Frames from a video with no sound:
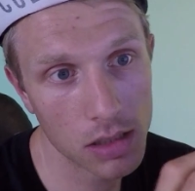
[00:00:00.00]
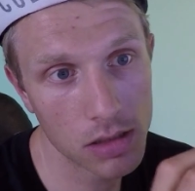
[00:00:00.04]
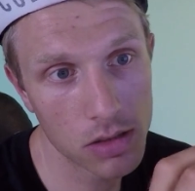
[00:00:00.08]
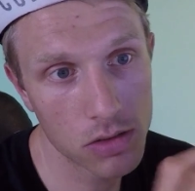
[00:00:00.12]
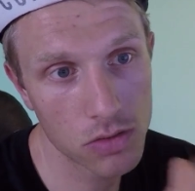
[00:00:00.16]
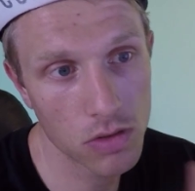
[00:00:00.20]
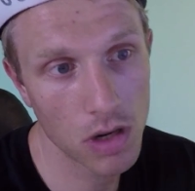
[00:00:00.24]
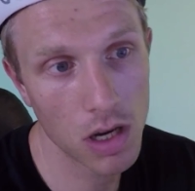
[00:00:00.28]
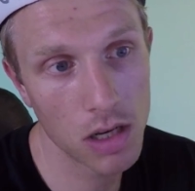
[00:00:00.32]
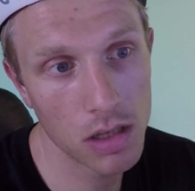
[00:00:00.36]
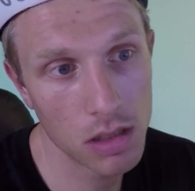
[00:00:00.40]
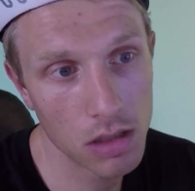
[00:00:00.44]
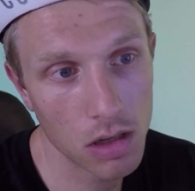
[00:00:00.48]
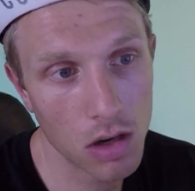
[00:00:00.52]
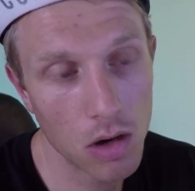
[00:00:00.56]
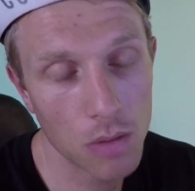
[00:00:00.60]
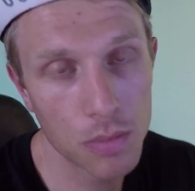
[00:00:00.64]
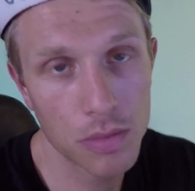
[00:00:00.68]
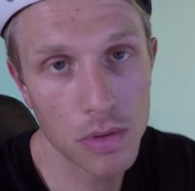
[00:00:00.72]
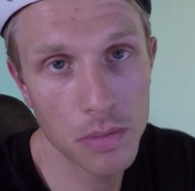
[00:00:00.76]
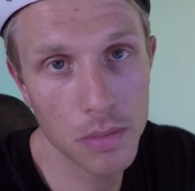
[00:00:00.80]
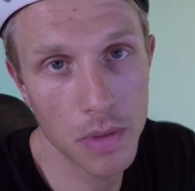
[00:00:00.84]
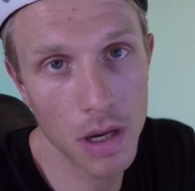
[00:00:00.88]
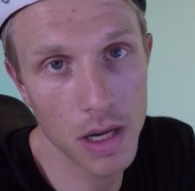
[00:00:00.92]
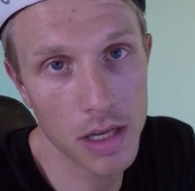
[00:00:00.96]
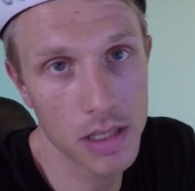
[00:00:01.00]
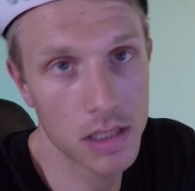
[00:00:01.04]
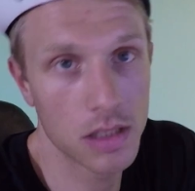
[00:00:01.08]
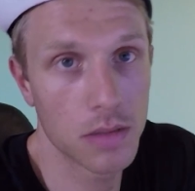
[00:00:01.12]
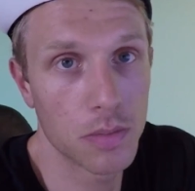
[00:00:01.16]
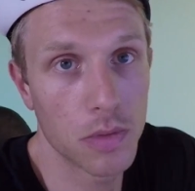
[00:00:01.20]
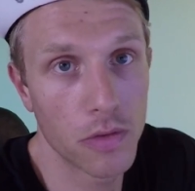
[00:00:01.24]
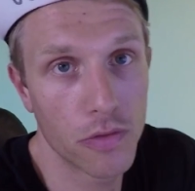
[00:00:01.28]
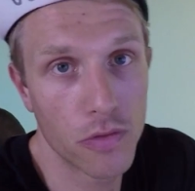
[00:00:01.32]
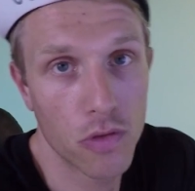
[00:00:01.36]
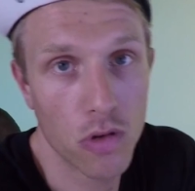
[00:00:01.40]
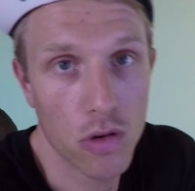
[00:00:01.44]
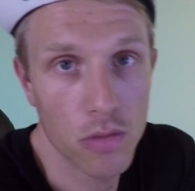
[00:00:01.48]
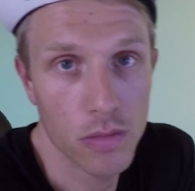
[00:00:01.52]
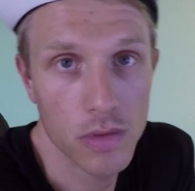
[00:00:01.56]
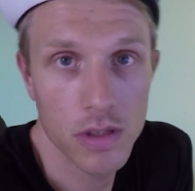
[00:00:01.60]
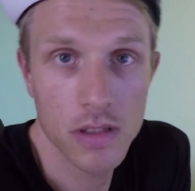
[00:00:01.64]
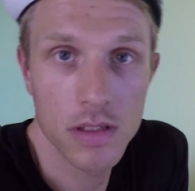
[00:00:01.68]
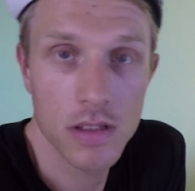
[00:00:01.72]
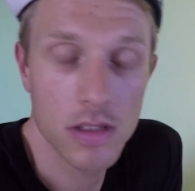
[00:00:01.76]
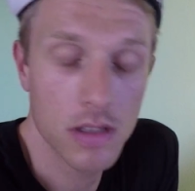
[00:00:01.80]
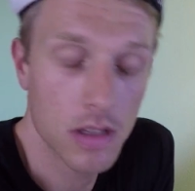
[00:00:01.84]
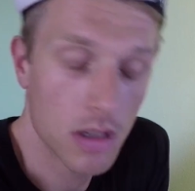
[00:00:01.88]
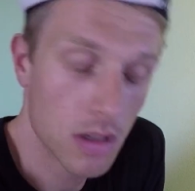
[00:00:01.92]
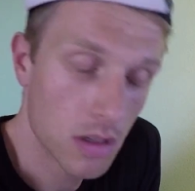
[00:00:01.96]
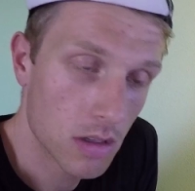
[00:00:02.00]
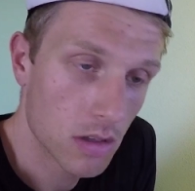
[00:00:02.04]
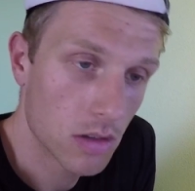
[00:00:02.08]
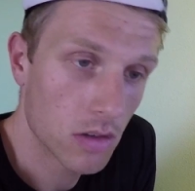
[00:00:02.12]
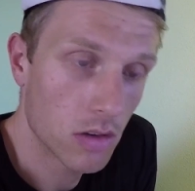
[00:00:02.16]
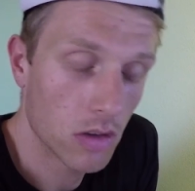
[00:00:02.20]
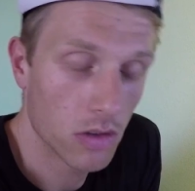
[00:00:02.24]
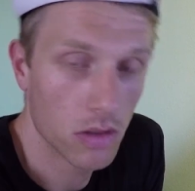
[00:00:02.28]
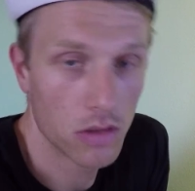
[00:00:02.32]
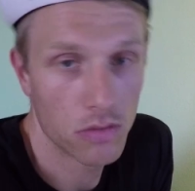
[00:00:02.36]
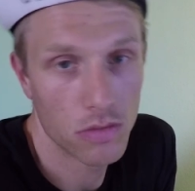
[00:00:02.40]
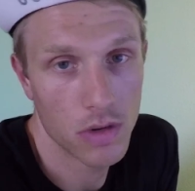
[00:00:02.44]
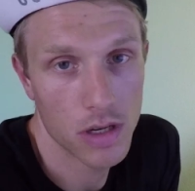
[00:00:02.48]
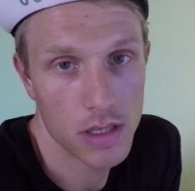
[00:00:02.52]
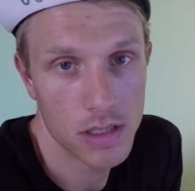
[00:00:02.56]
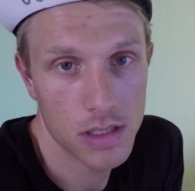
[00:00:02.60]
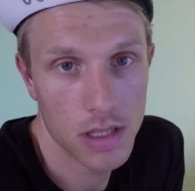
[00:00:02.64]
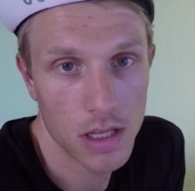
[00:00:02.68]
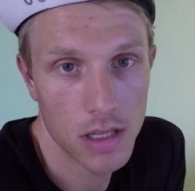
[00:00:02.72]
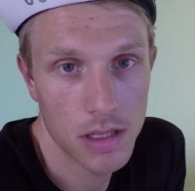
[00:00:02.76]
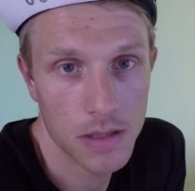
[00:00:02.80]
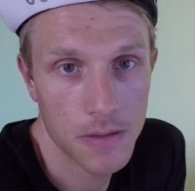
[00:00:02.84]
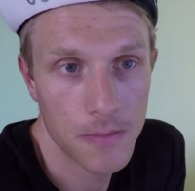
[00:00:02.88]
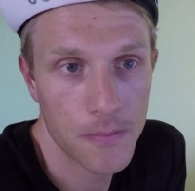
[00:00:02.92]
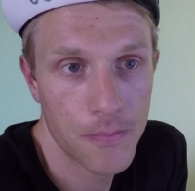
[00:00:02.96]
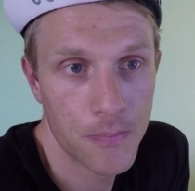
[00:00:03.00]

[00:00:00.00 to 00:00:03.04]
trying to optimize the performance on the race day.